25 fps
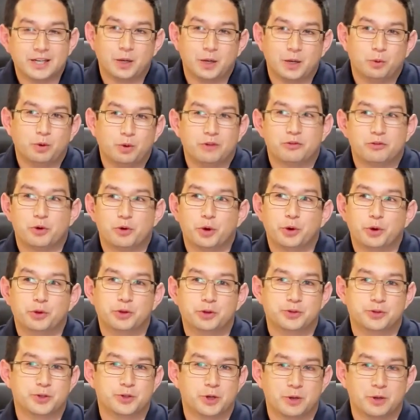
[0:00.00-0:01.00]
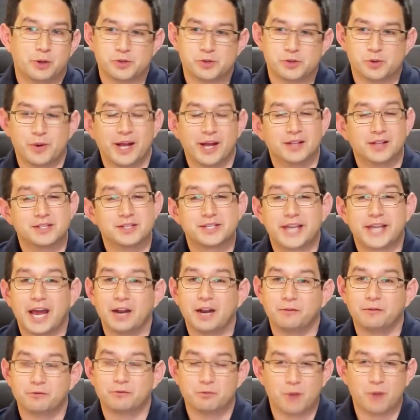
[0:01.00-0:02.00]
we've heard the terms around scouting
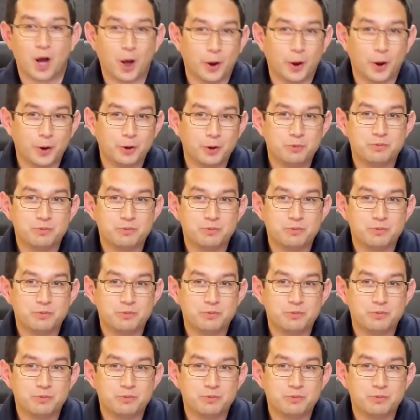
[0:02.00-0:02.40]
from home